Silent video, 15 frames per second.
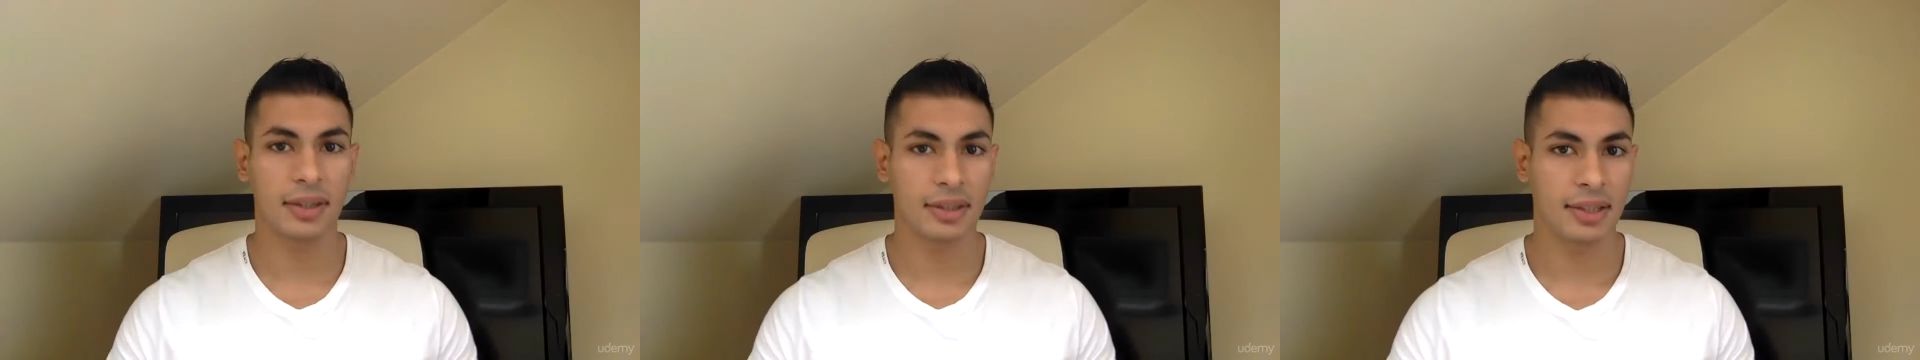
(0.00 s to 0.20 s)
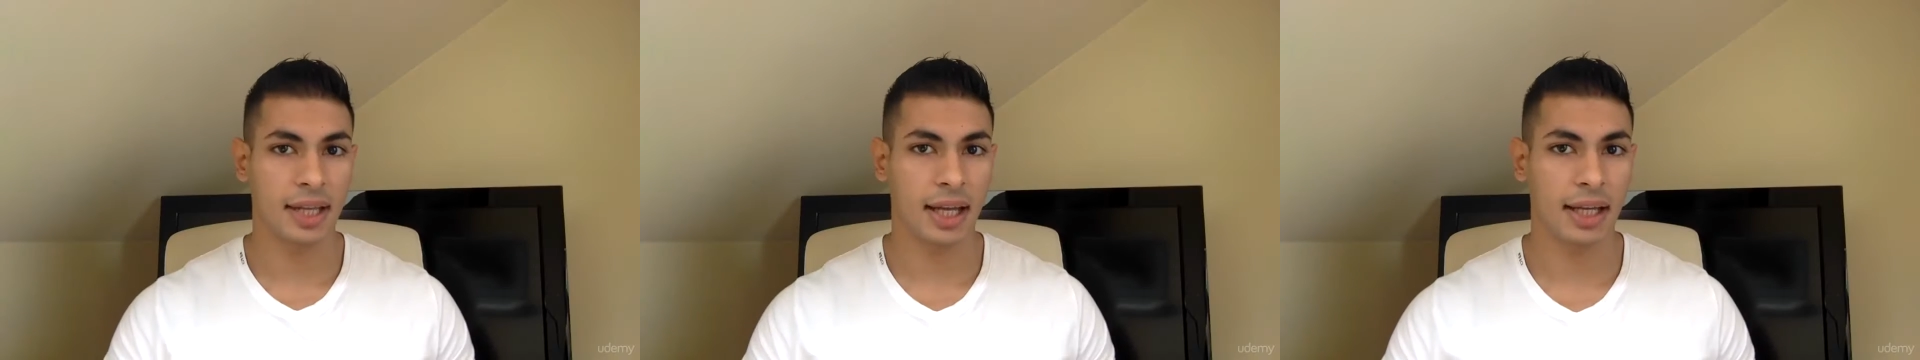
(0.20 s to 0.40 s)
we
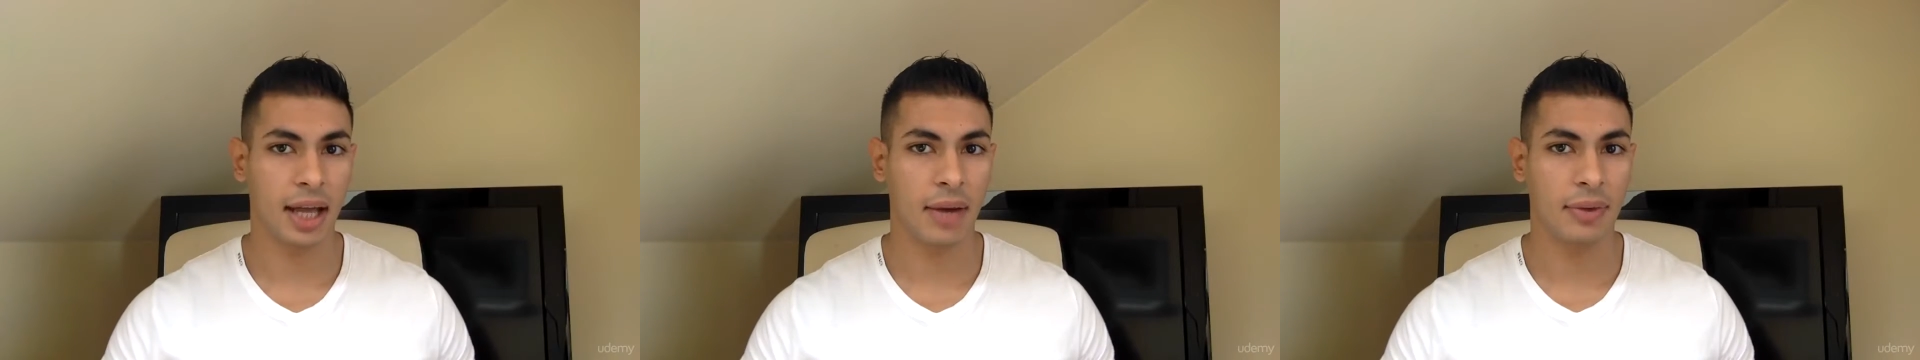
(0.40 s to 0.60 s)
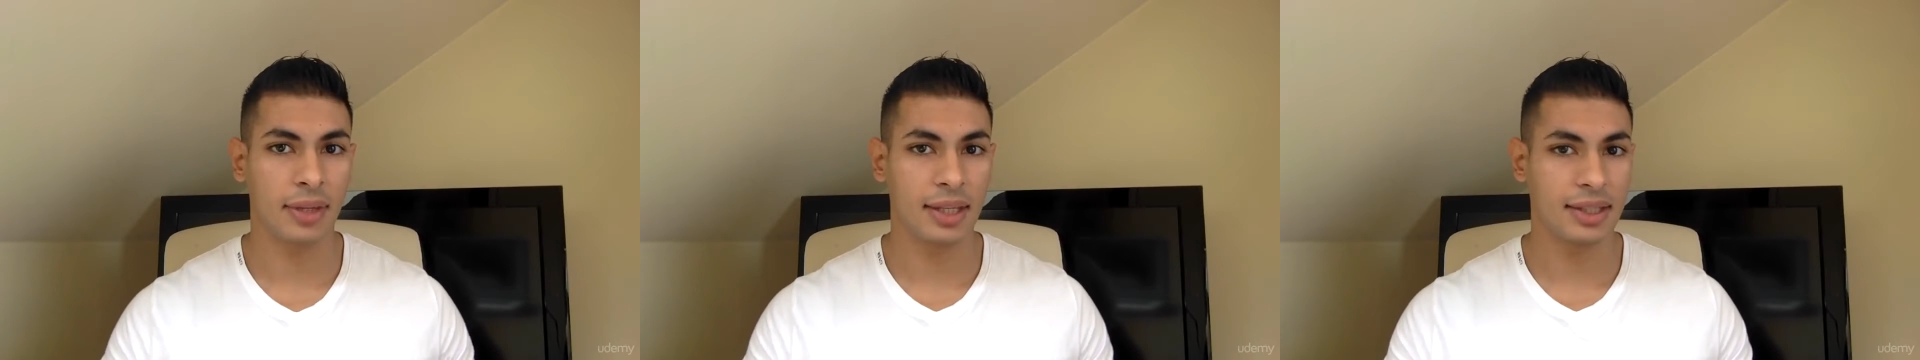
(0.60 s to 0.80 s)

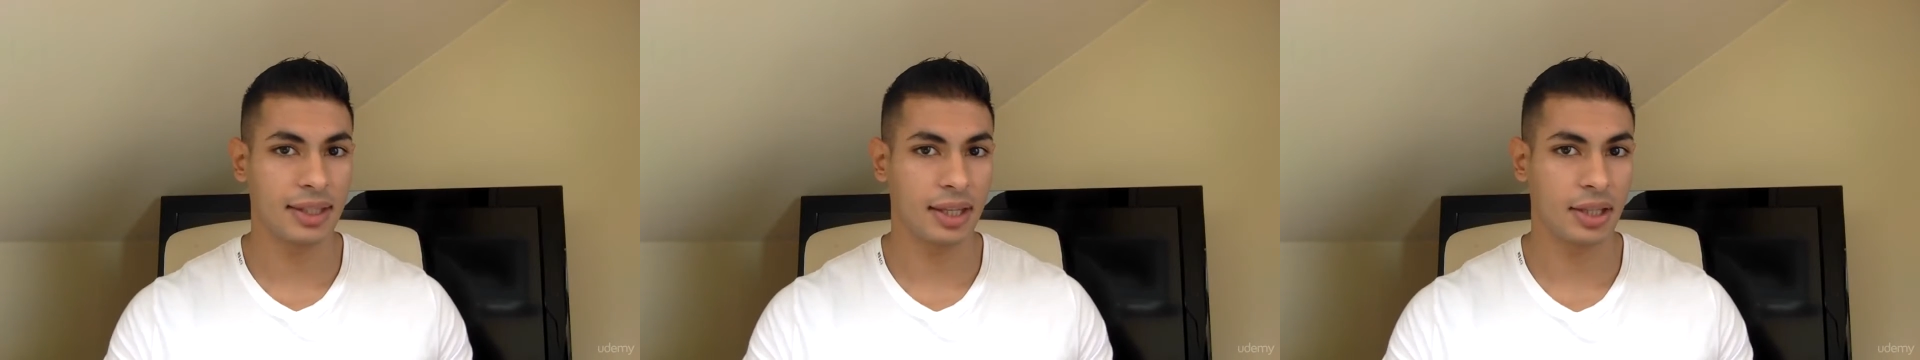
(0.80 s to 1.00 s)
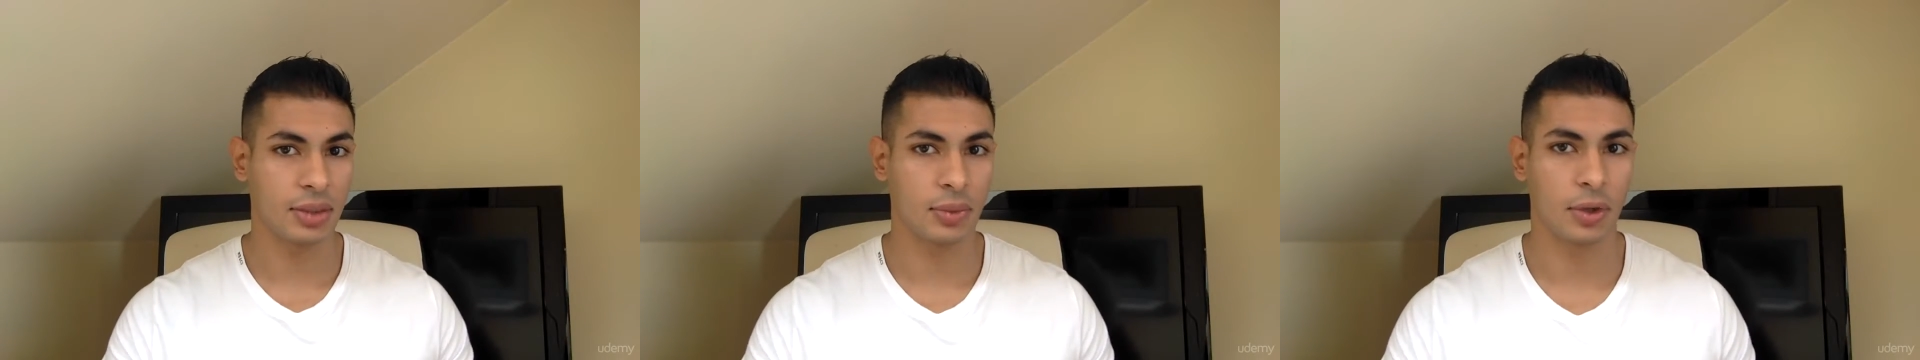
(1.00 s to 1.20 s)
understand how
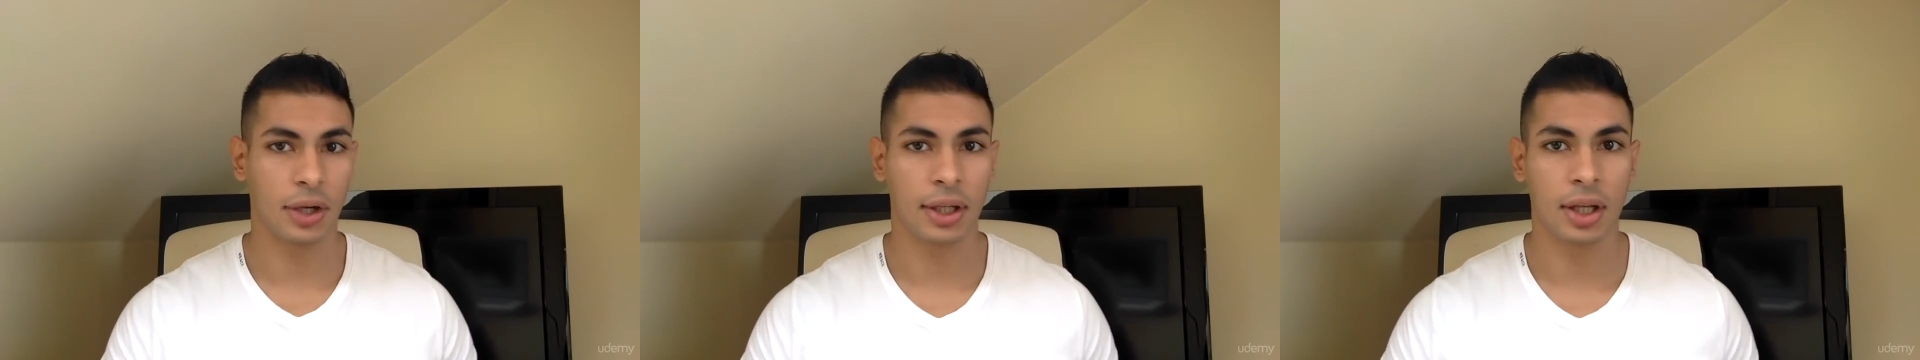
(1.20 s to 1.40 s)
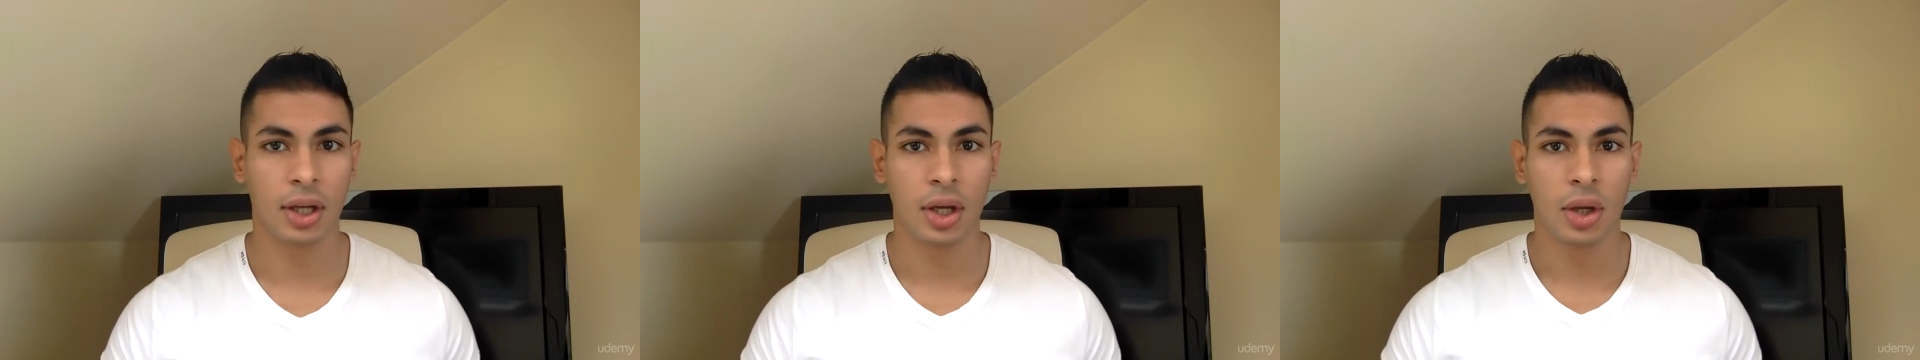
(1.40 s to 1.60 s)
these things
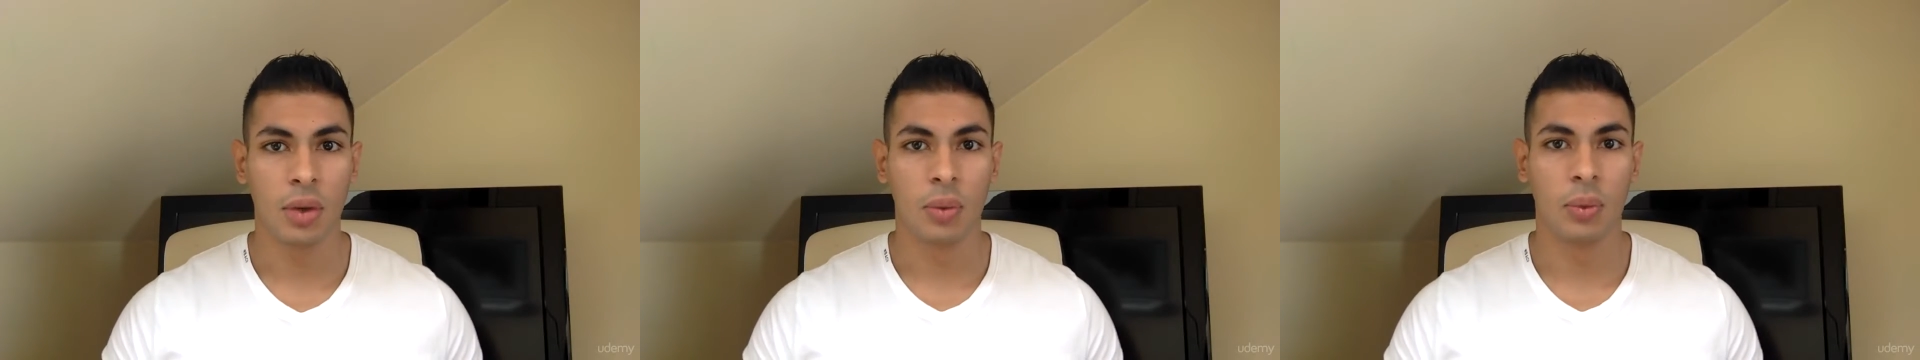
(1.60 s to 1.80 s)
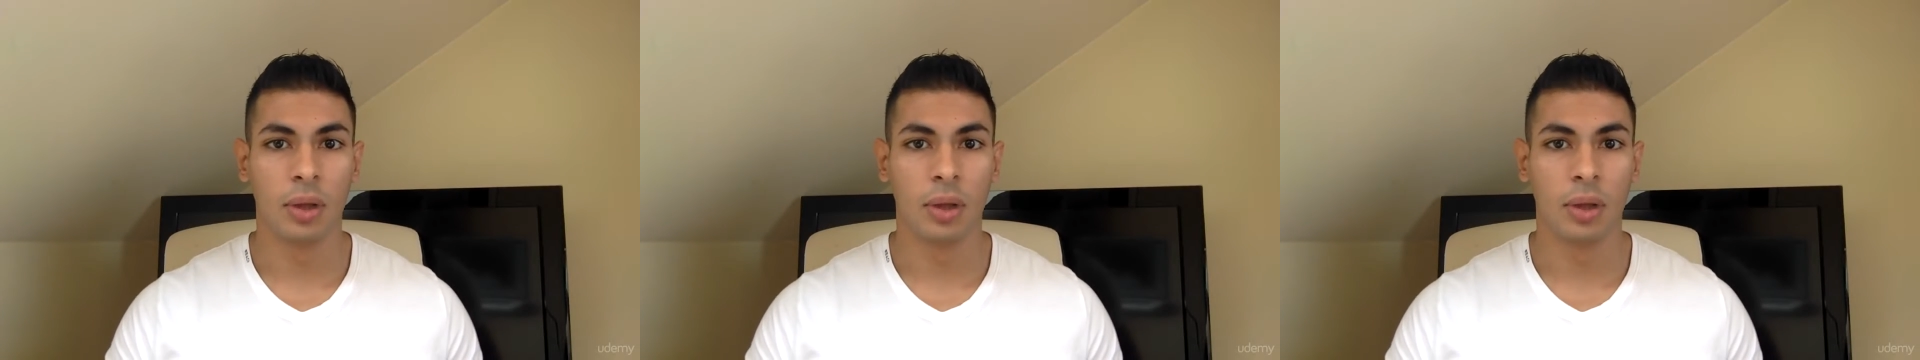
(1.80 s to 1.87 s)
work,